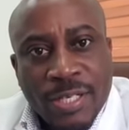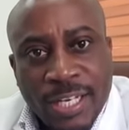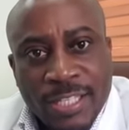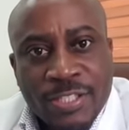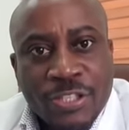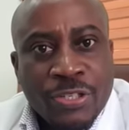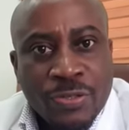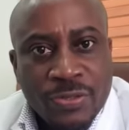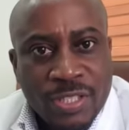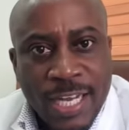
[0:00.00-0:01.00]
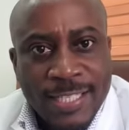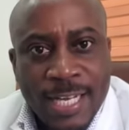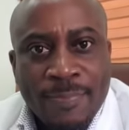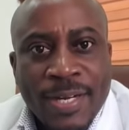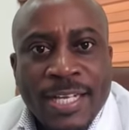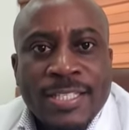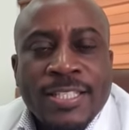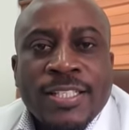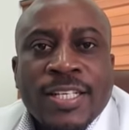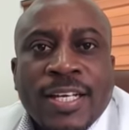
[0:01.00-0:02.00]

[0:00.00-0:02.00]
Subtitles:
and, tie it up nicely.